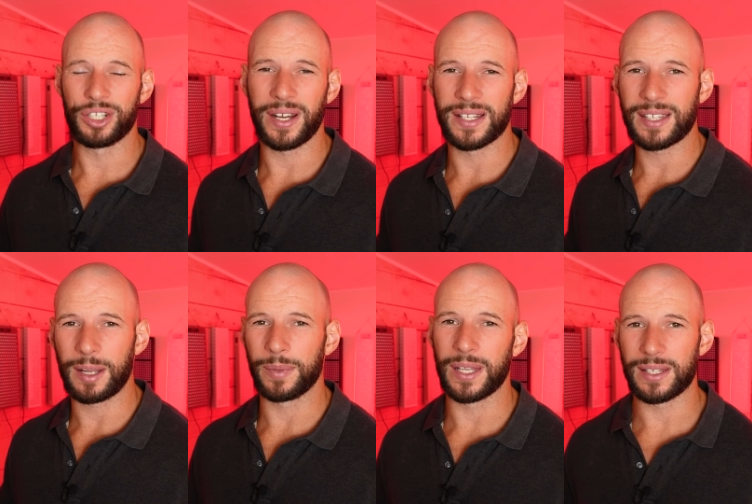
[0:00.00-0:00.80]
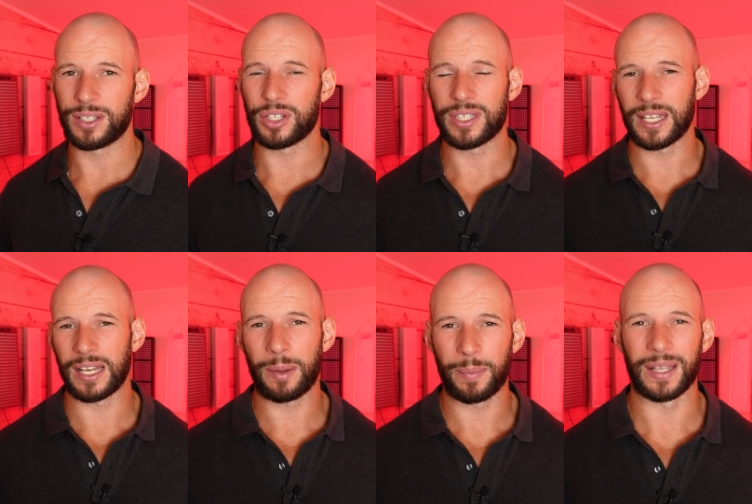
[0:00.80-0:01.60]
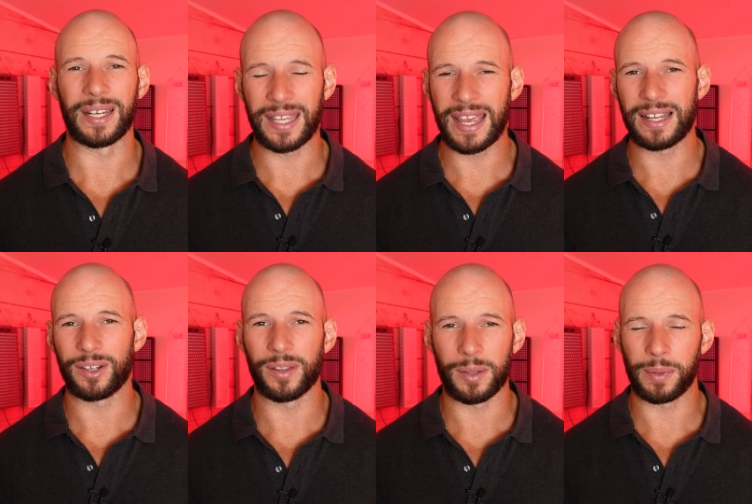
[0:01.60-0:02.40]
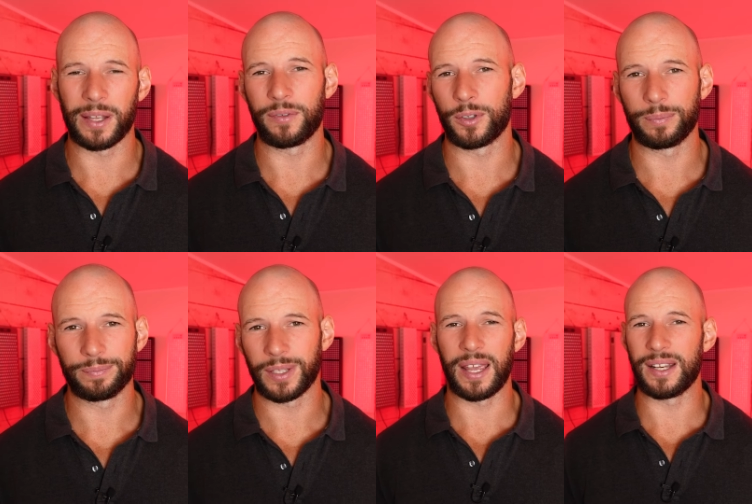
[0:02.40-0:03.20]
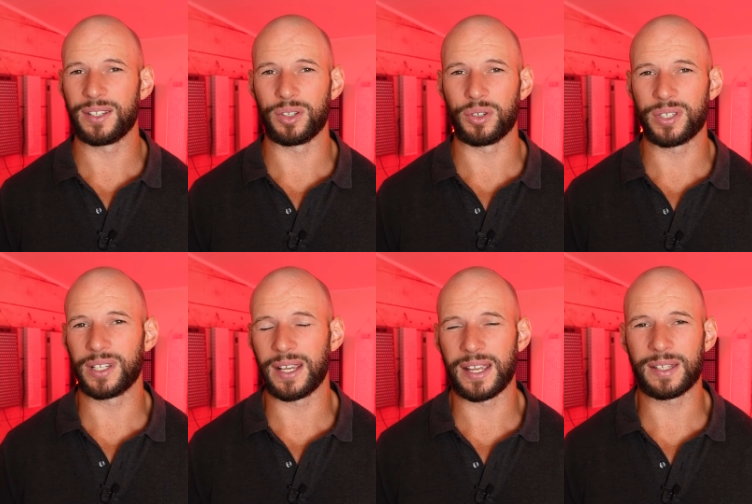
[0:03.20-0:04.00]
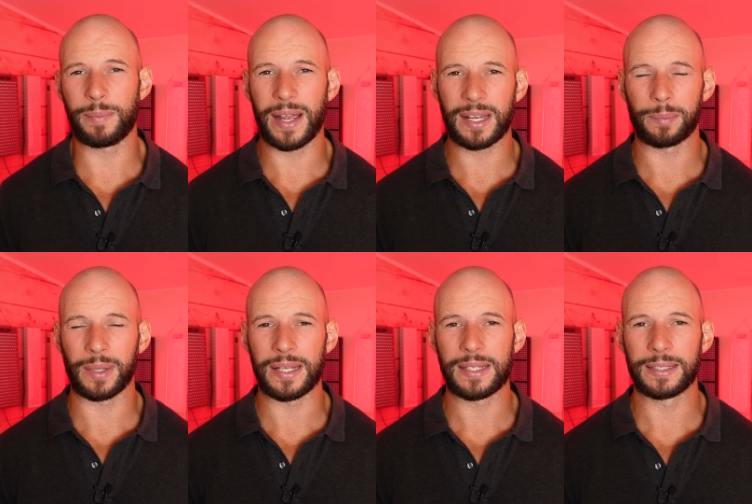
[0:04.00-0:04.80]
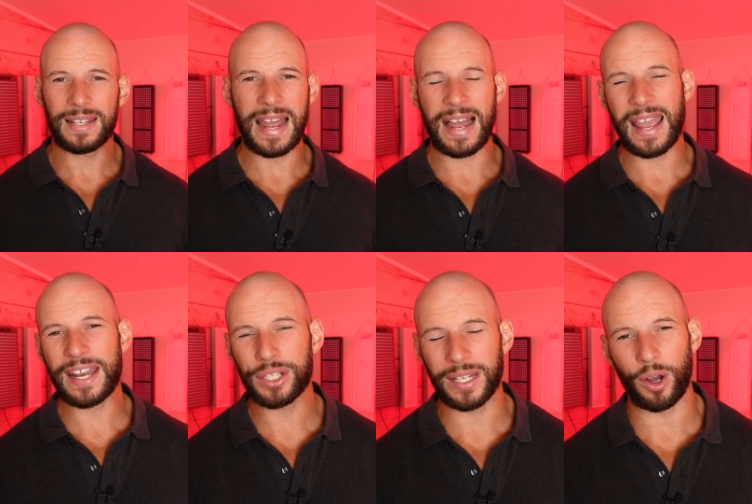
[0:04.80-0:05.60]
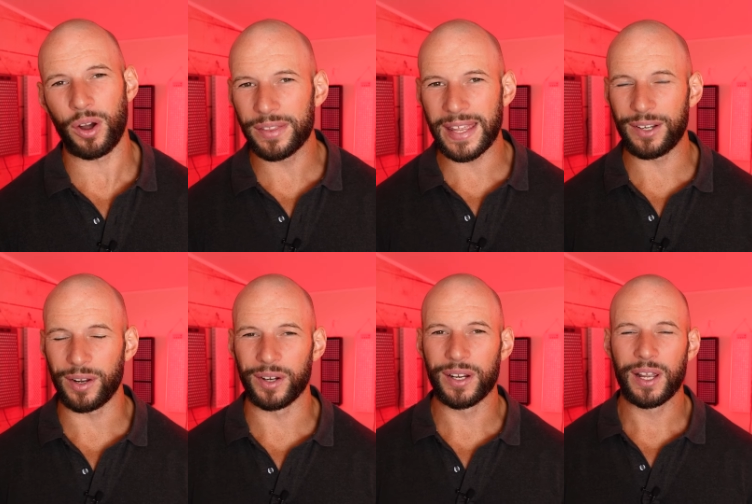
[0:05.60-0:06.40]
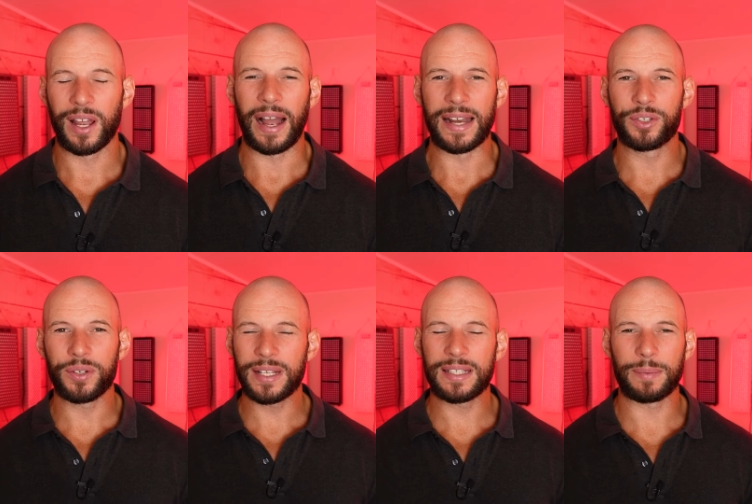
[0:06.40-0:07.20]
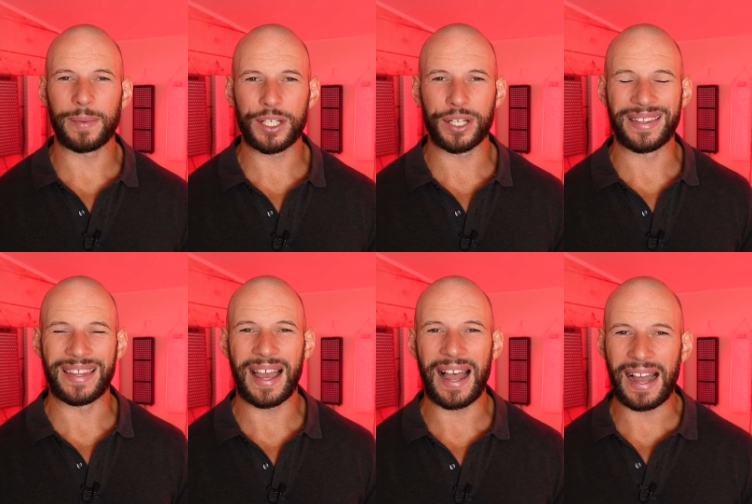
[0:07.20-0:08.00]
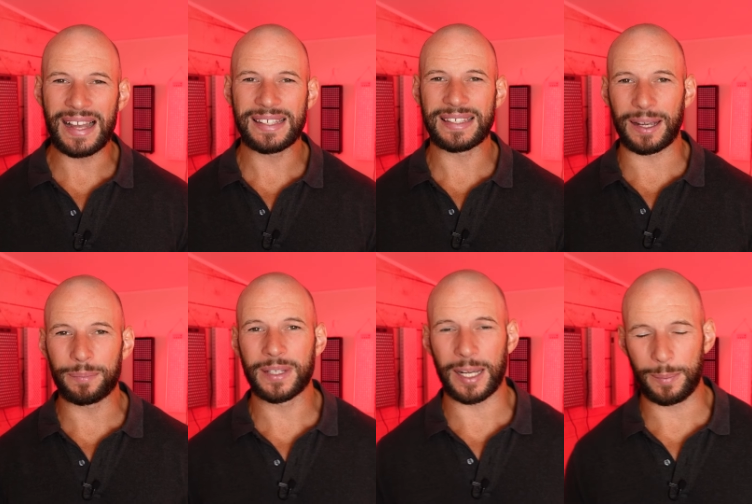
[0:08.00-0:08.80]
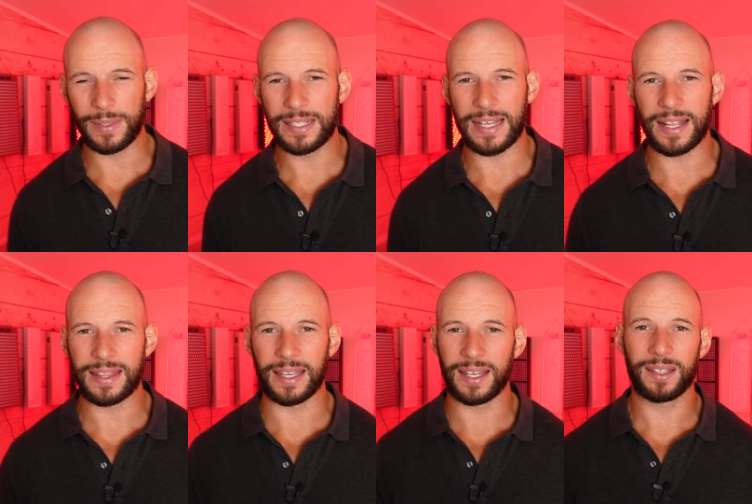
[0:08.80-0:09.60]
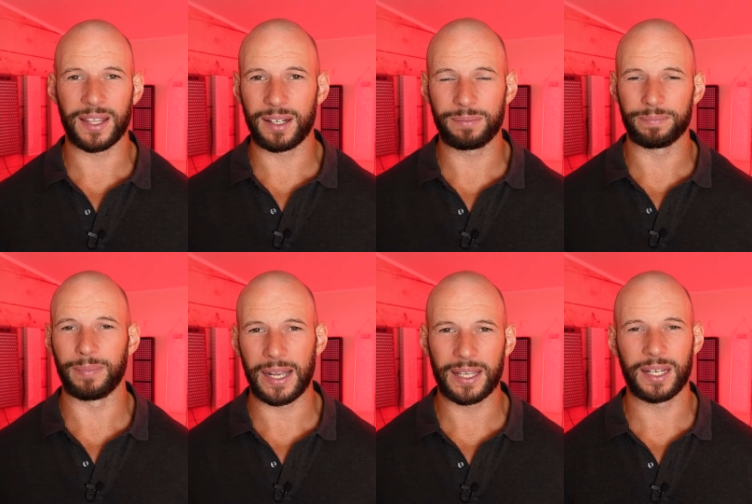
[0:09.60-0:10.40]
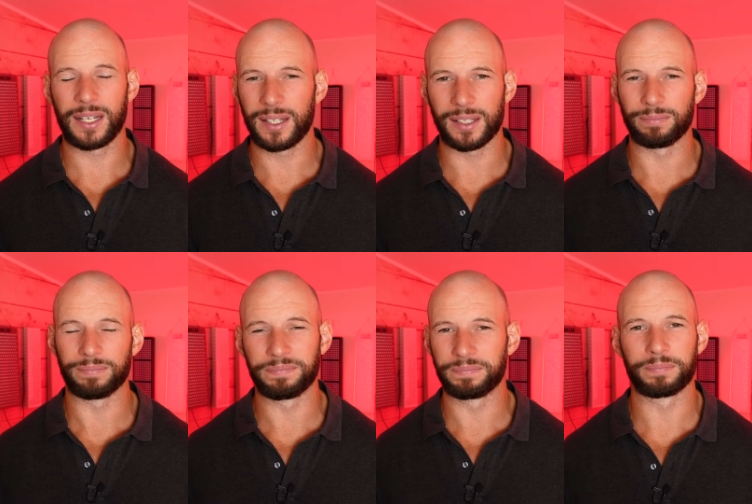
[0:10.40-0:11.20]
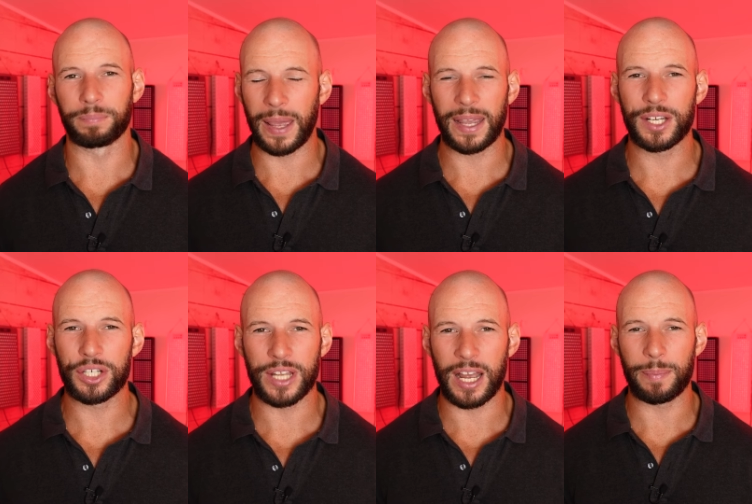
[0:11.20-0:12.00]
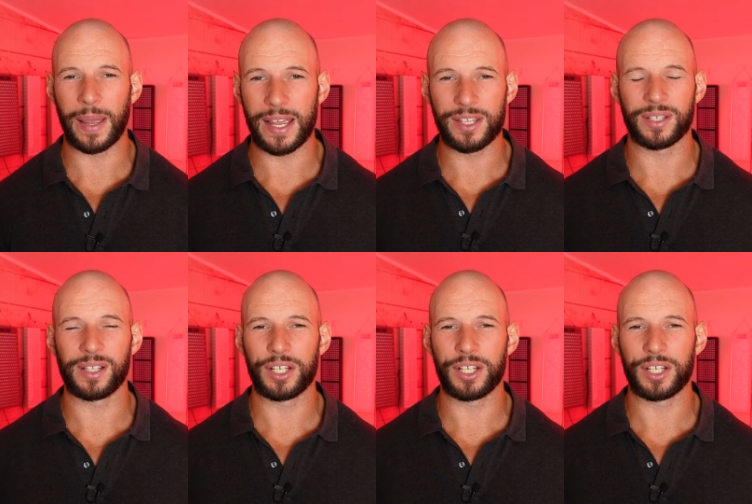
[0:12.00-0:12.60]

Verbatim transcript: Chinese company has just set up an account on the platform and is using it as a marketplace. Now, actually on that note, I do need to mention there are some companies out there that are marketed and packaged up as a